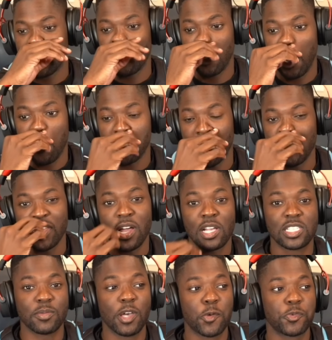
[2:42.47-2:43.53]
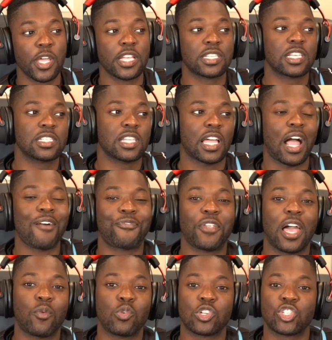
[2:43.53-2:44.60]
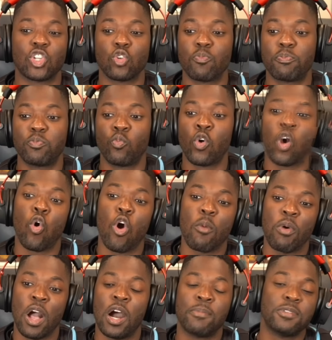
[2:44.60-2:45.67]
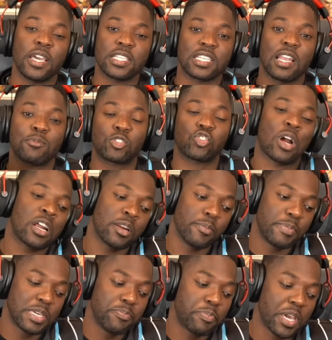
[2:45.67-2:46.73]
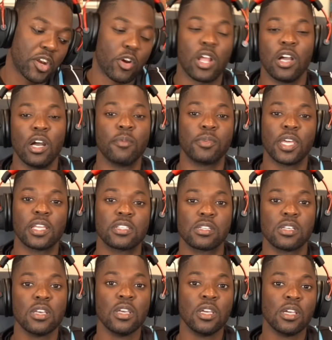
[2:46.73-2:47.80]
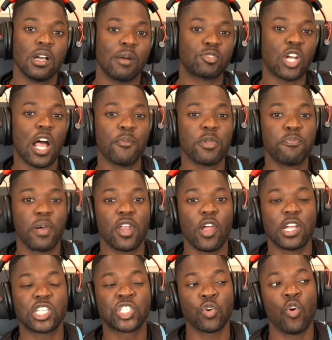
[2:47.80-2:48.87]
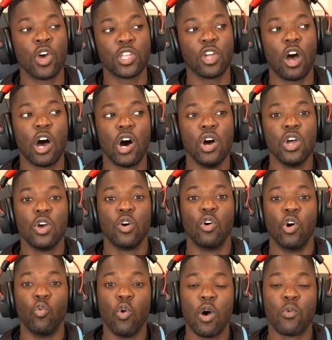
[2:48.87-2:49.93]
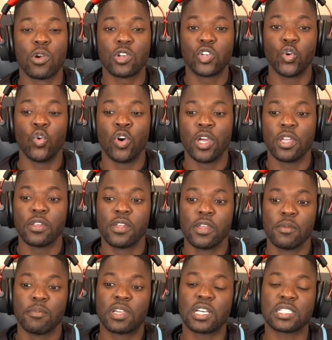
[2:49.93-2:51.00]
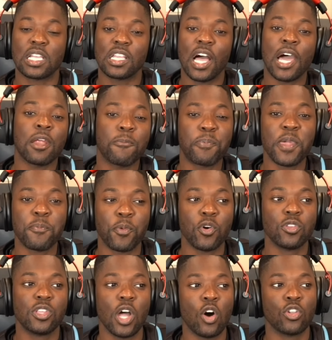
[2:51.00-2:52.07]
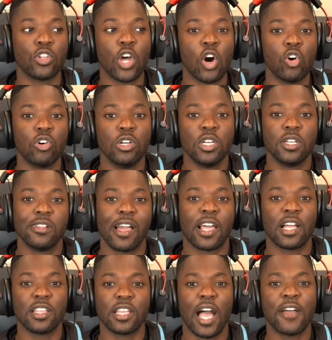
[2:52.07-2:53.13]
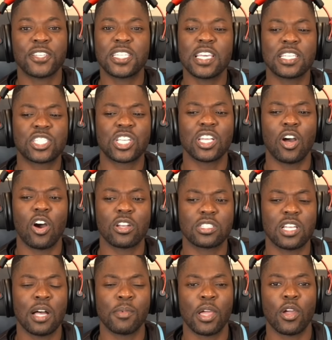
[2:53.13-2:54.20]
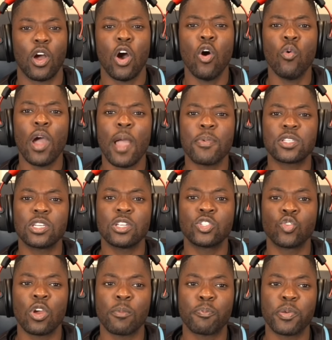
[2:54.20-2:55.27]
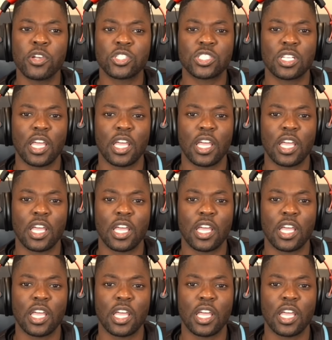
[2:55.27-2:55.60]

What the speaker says: I'm giving y'all some updates because like I feel like we're horrible at updates and I'm trying to be better at updates. I'm trying to be better at showing what we're doing. Because a lot of people don't know, like, I see shit all the time, like, oh, what happened to the Jordan Peele shit?